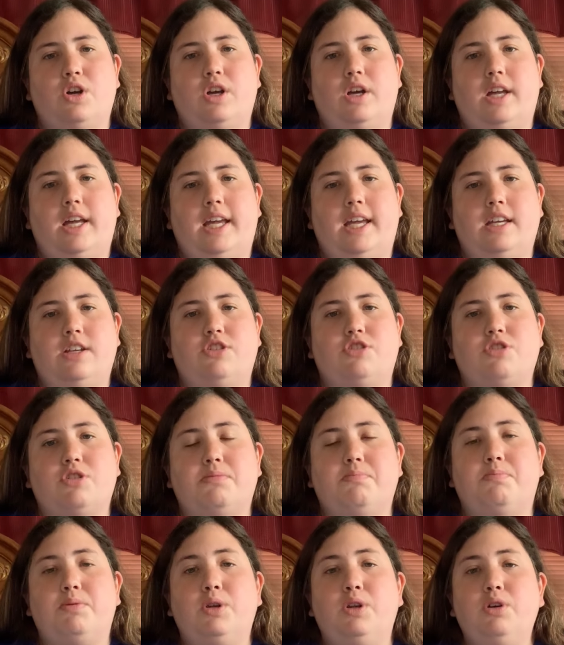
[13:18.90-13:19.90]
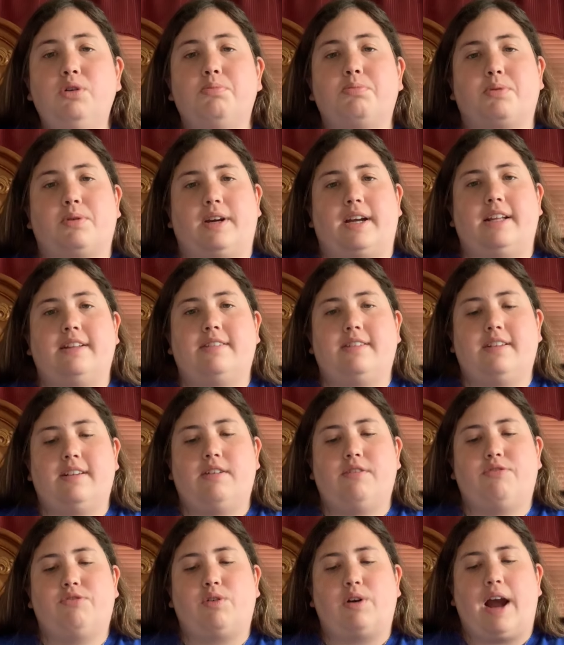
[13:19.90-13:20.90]
is your blueprint
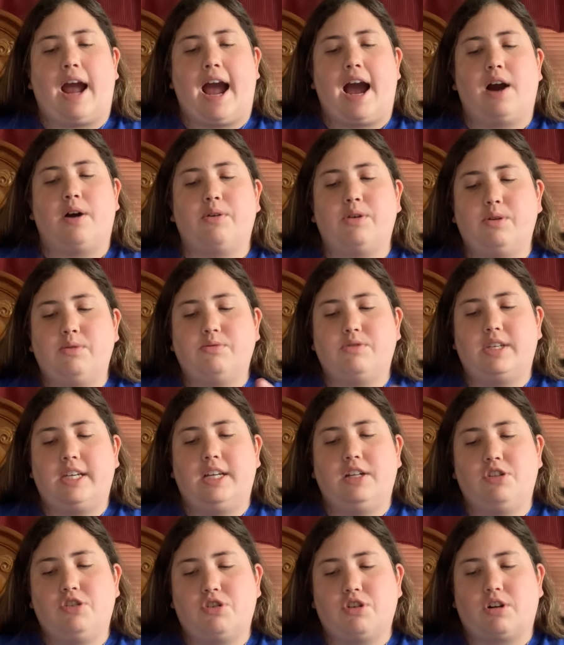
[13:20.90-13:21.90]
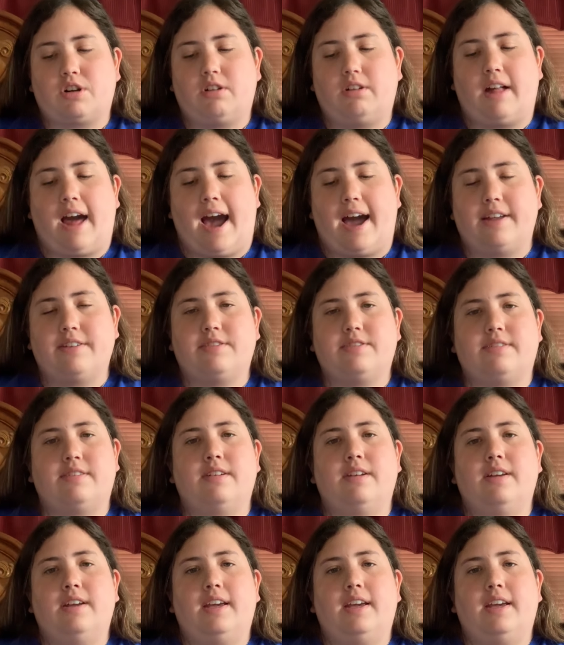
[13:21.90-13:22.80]
for how you teach your class